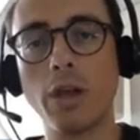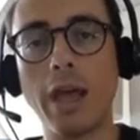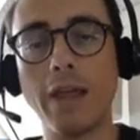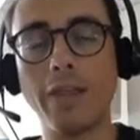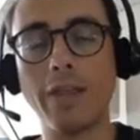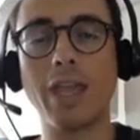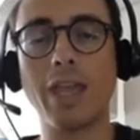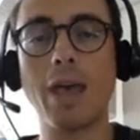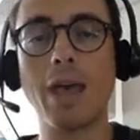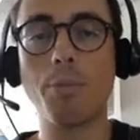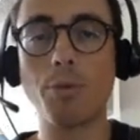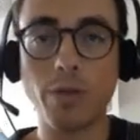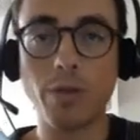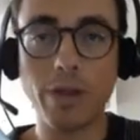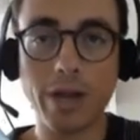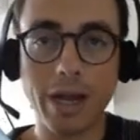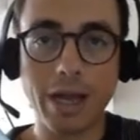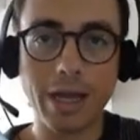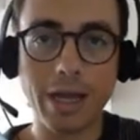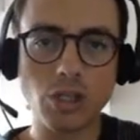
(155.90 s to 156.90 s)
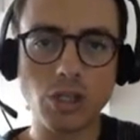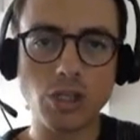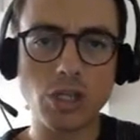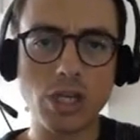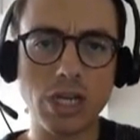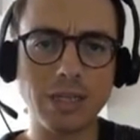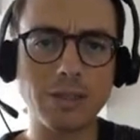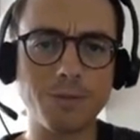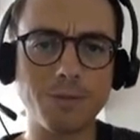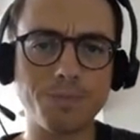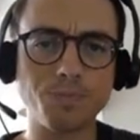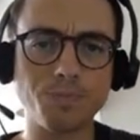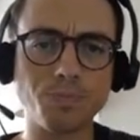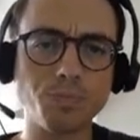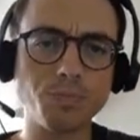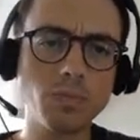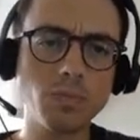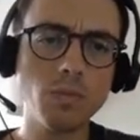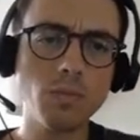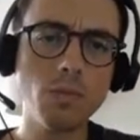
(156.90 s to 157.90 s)
and the capital that I inject?
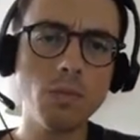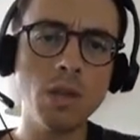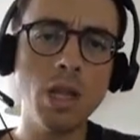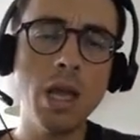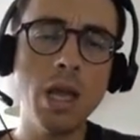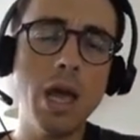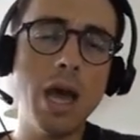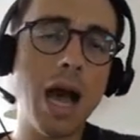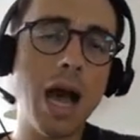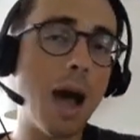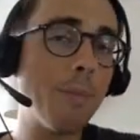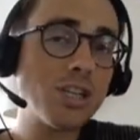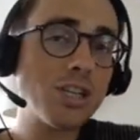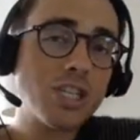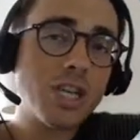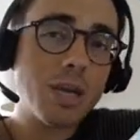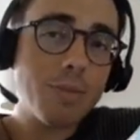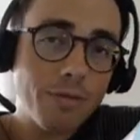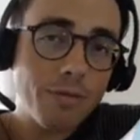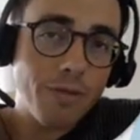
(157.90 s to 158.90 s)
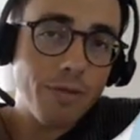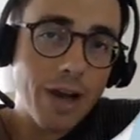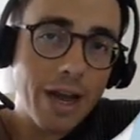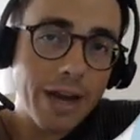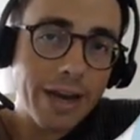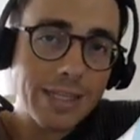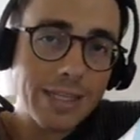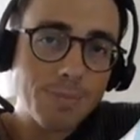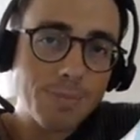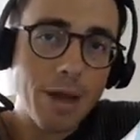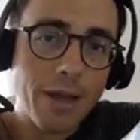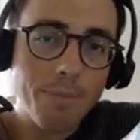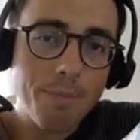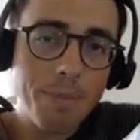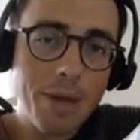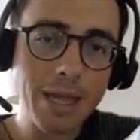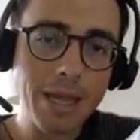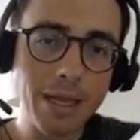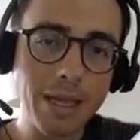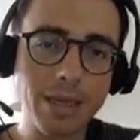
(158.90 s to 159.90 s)
How much can be financed by the
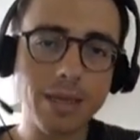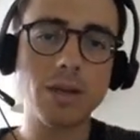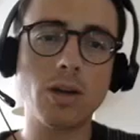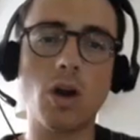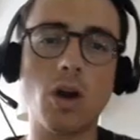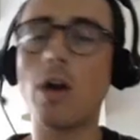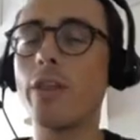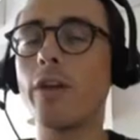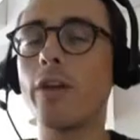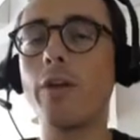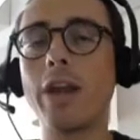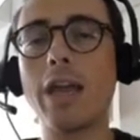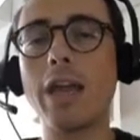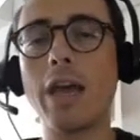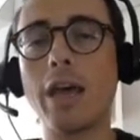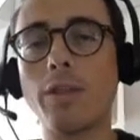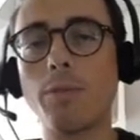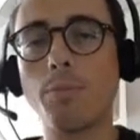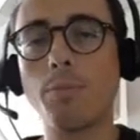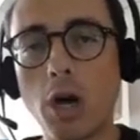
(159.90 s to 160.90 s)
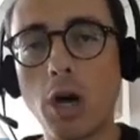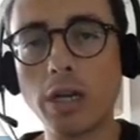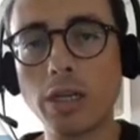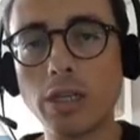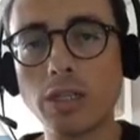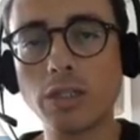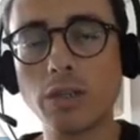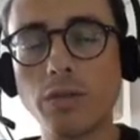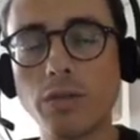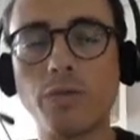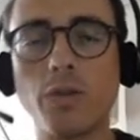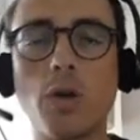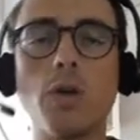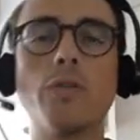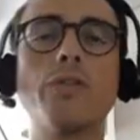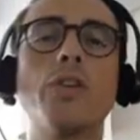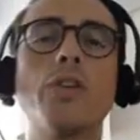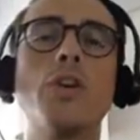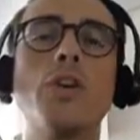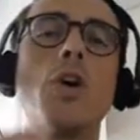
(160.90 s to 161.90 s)
bank? Are there any other partners
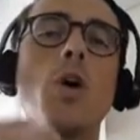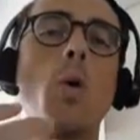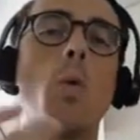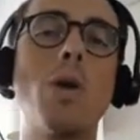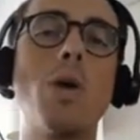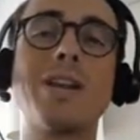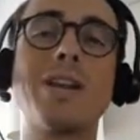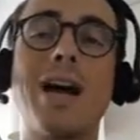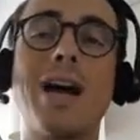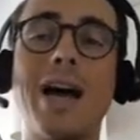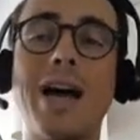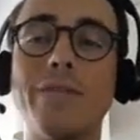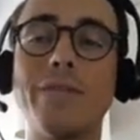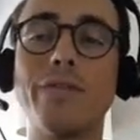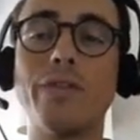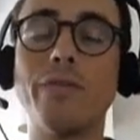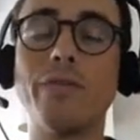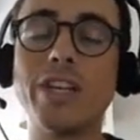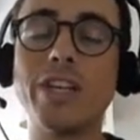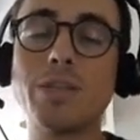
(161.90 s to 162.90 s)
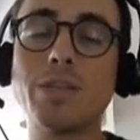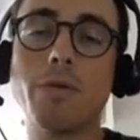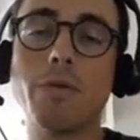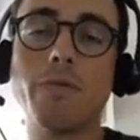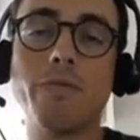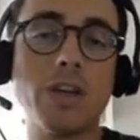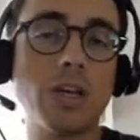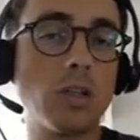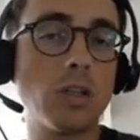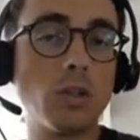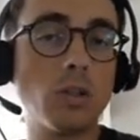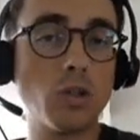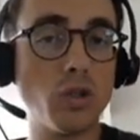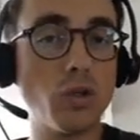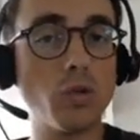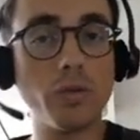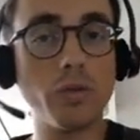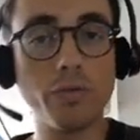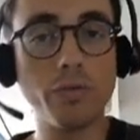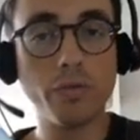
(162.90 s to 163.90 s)
involved? What kind of investment vehicle do
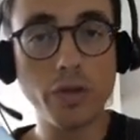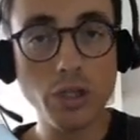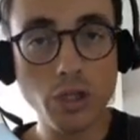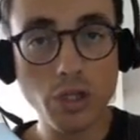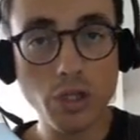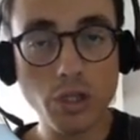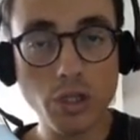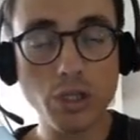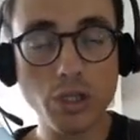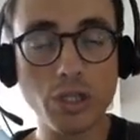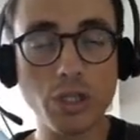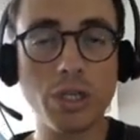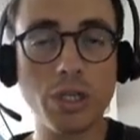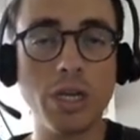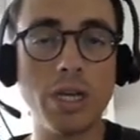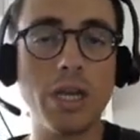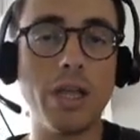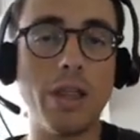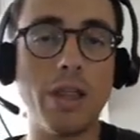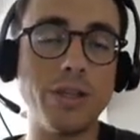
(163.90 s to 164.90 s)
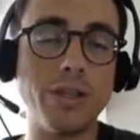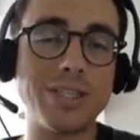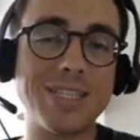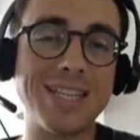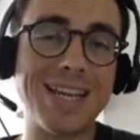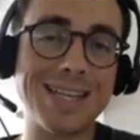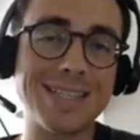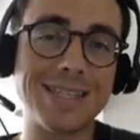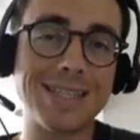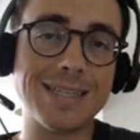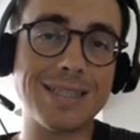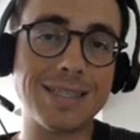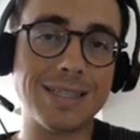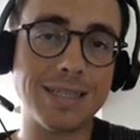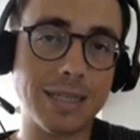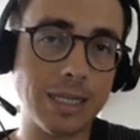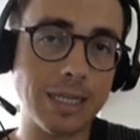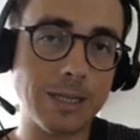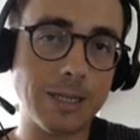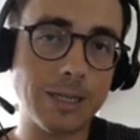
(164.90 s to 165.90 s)
you envisage this asset
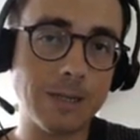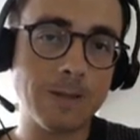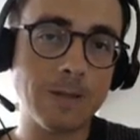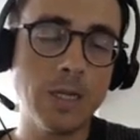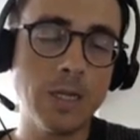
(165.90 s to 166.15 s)
sitting in?